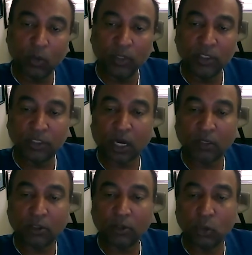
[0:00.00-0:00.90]
we
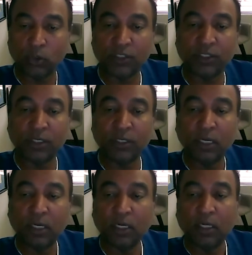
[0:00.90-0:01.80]
started noticing
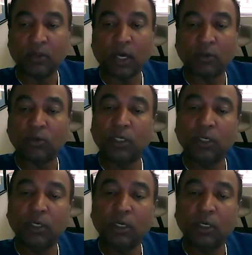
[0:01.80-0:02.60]
that the